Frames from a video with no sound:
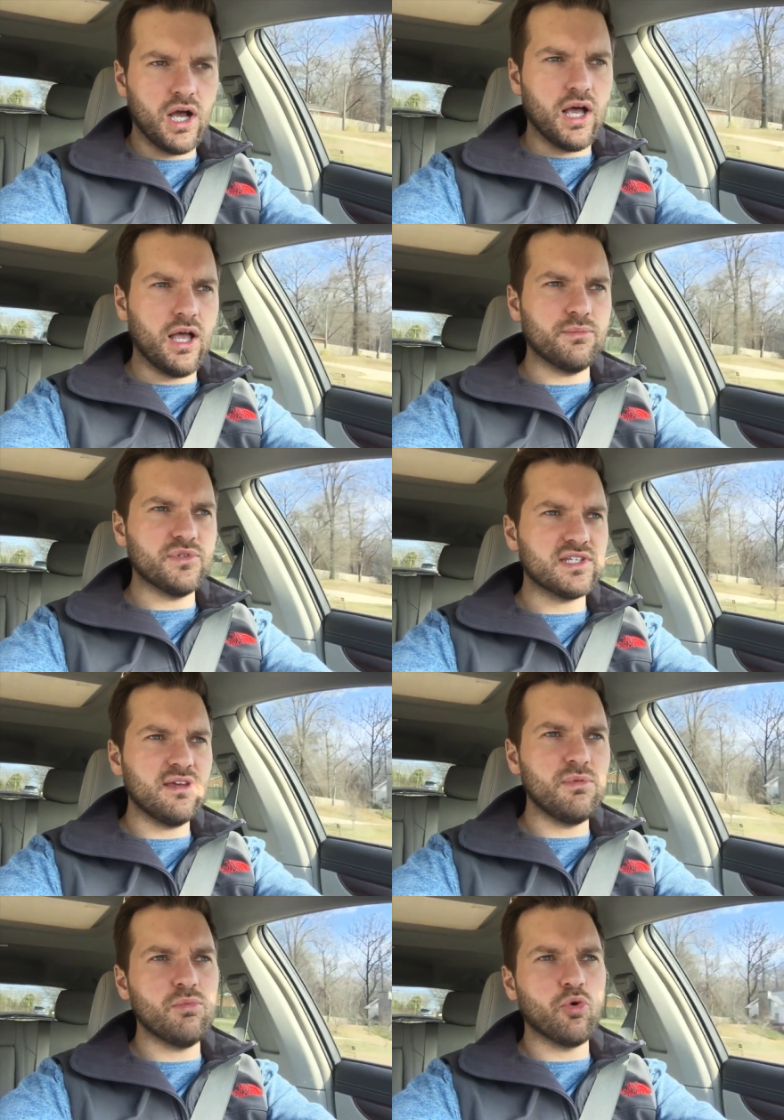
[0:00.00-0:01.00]
um, just
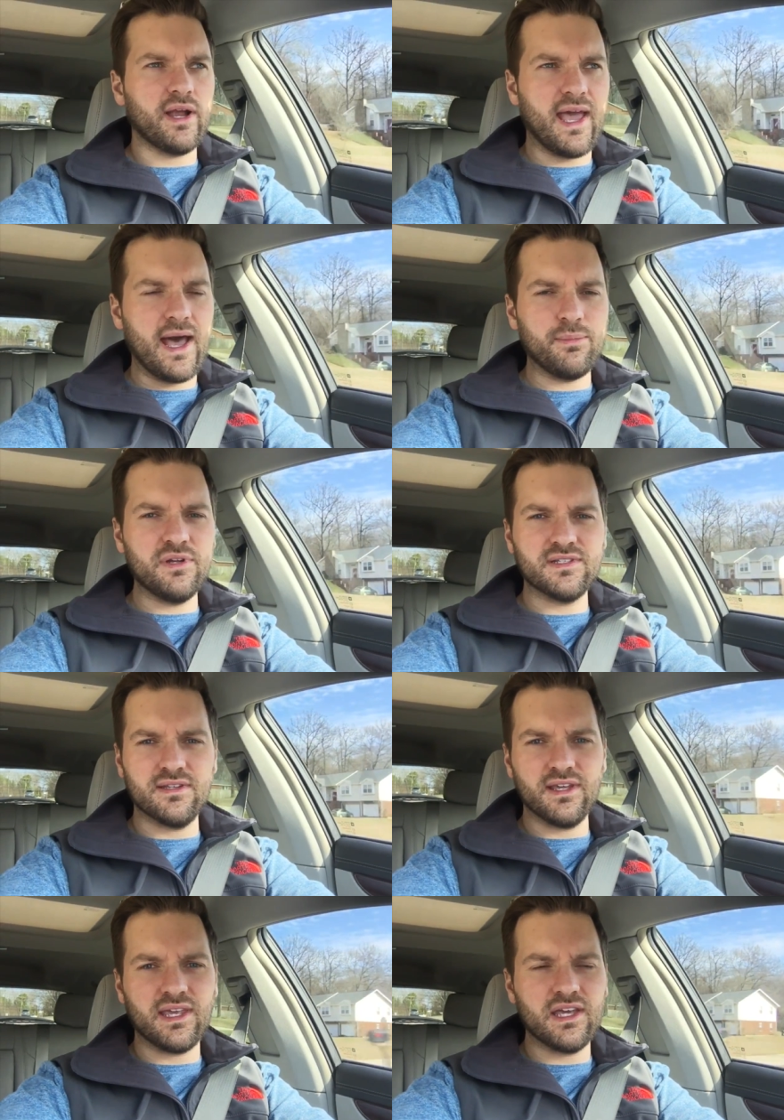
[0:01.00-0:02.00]
give me more cabinets
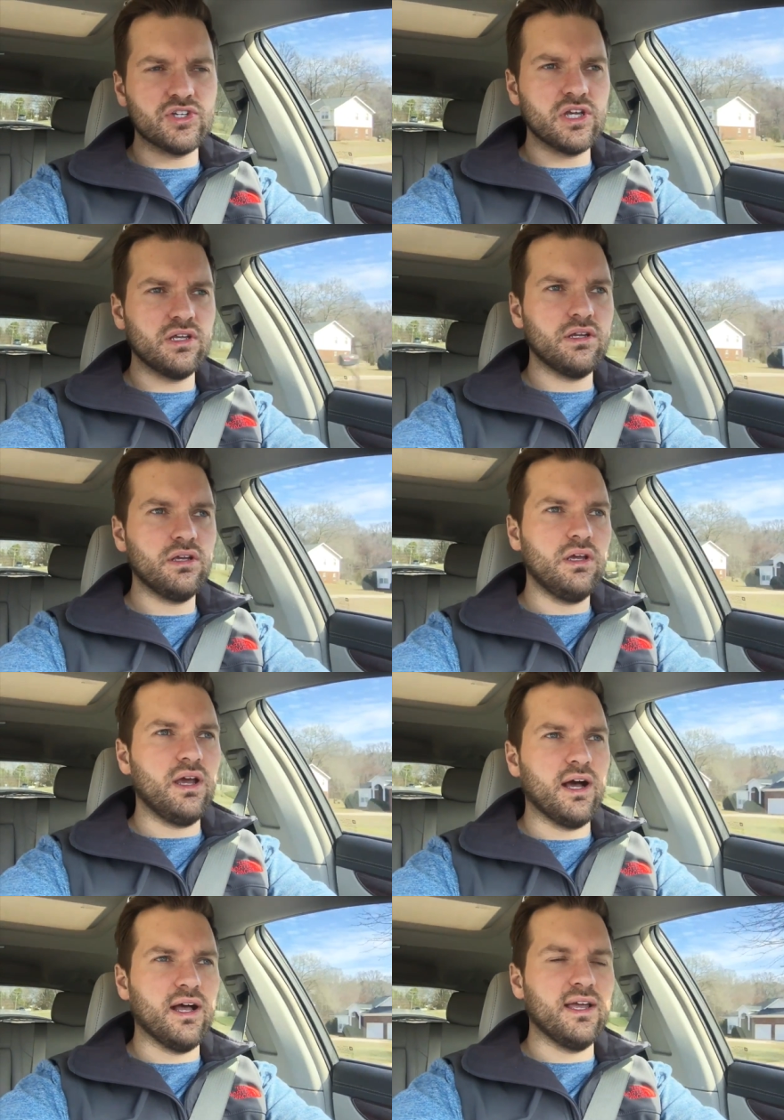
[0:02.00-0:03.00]
in the kitchen
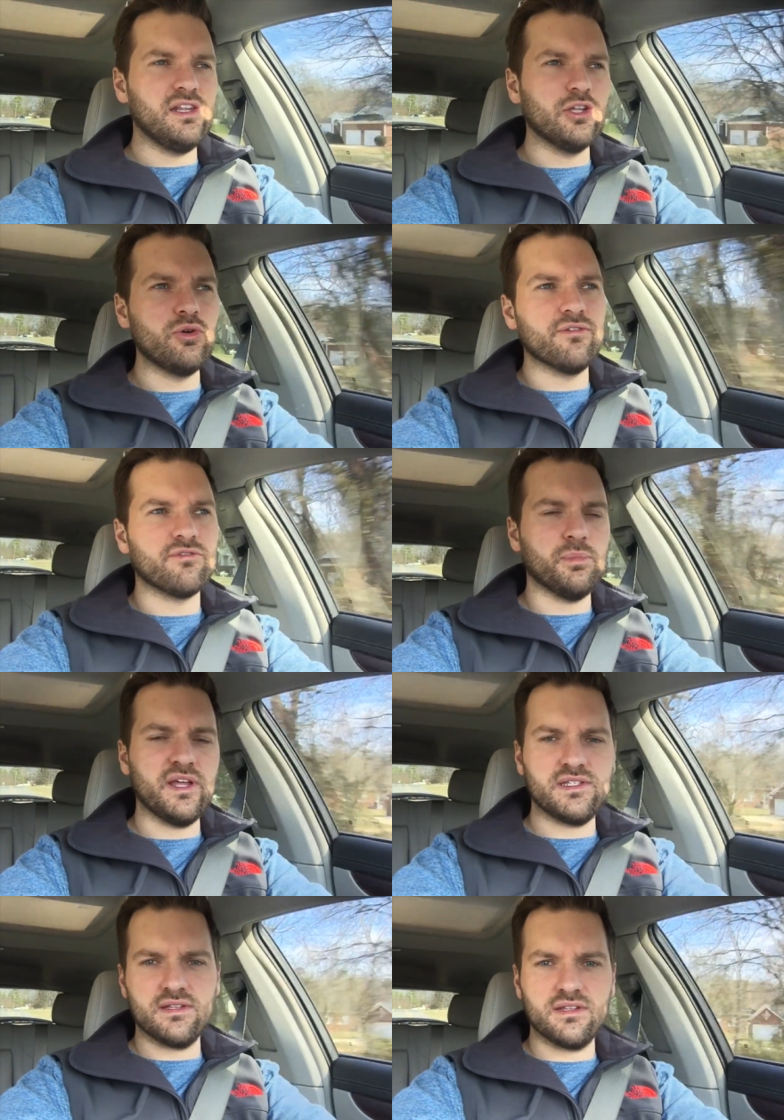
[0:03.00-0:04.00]
uh, in lieu of
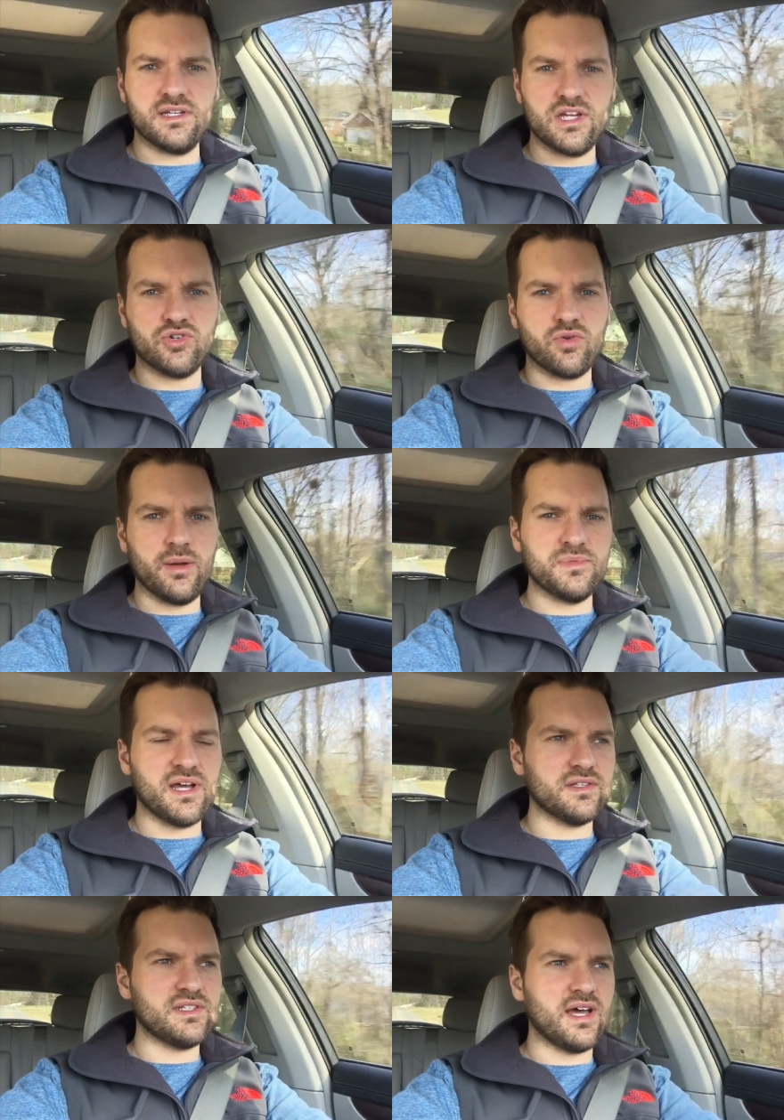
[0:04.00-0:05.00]
replacing the dead shrubs
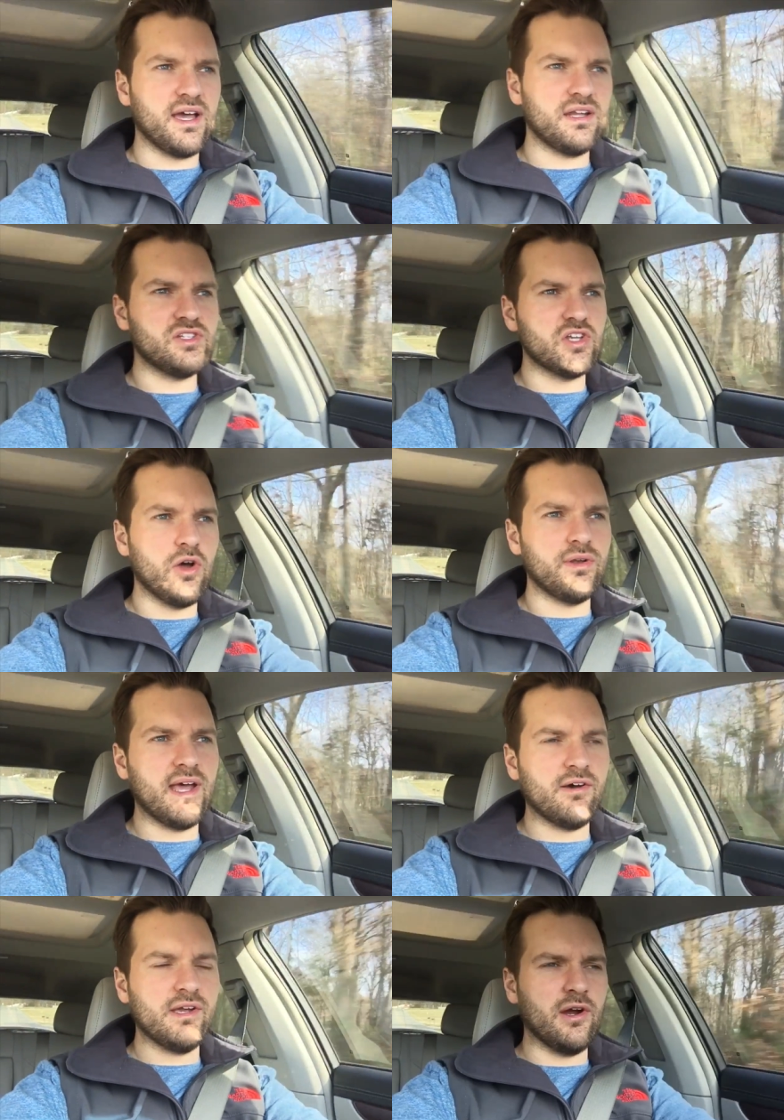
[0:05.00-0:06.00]
outside. So
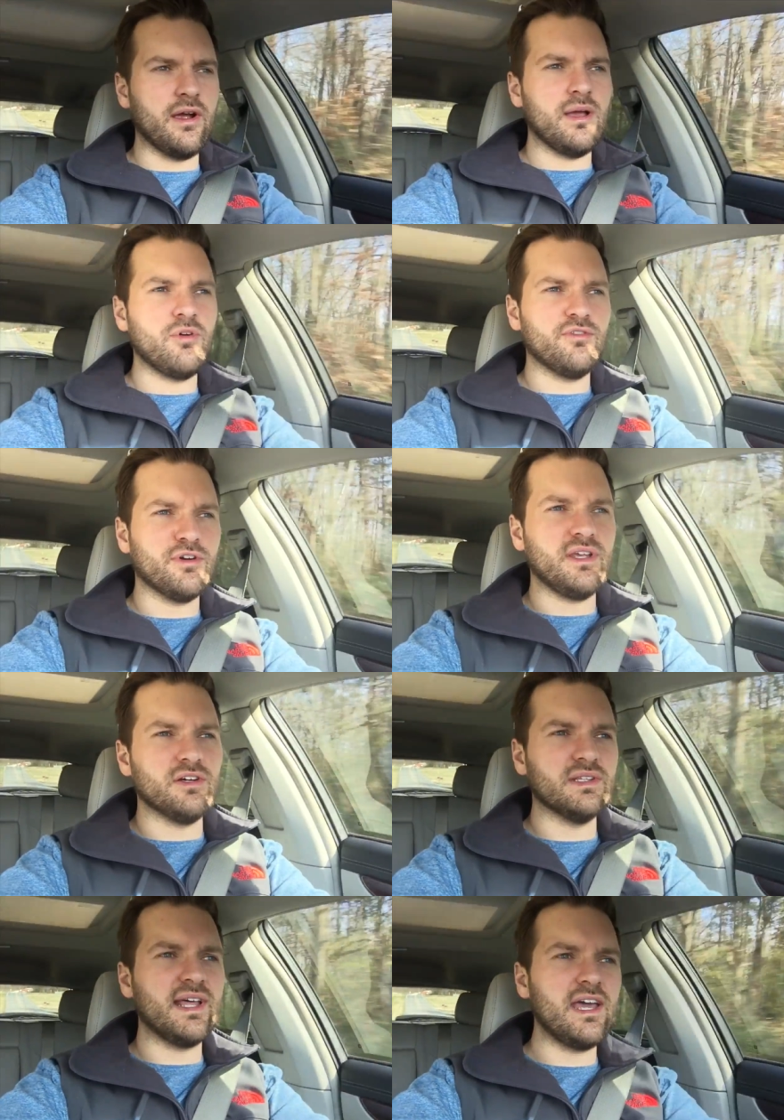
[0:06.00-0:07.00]
now here I am over a
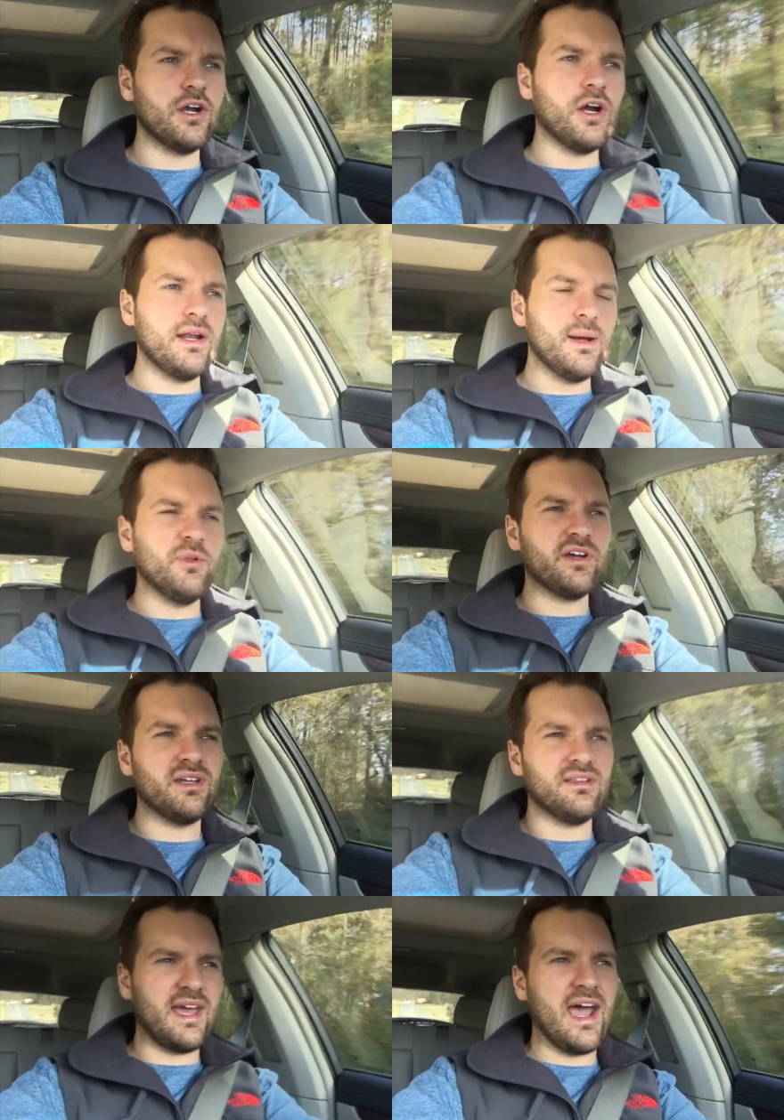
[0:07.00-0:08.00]
year later and I'm
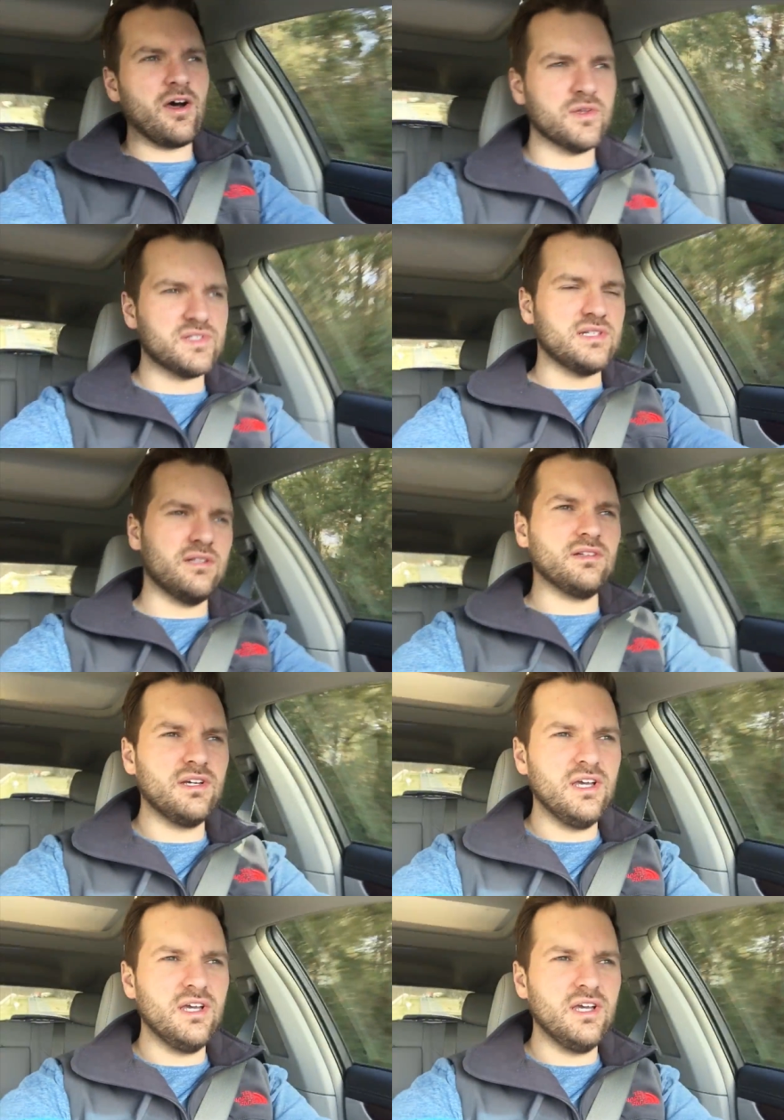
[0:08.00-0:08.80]
looking at the house and